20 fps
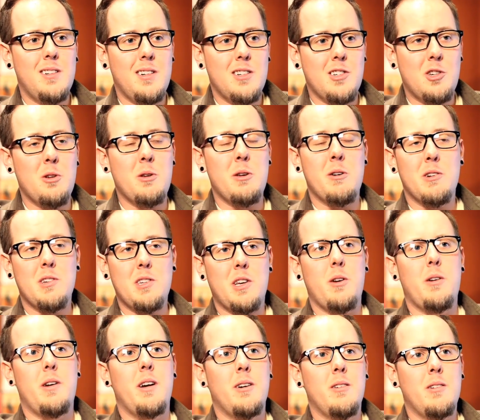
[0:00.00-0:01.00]
2 years ago
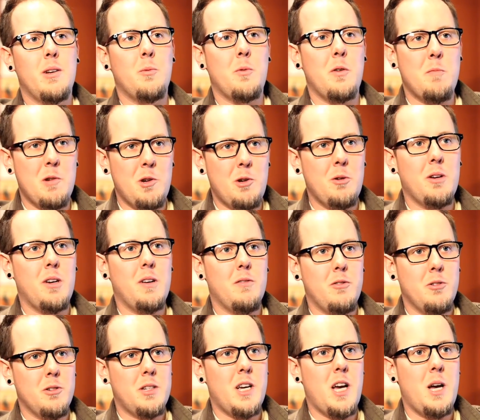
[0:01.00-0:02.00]
now, and we've been doing it
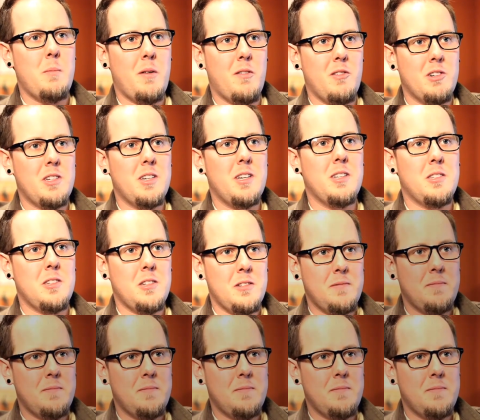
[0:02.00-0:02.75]
full time ever since.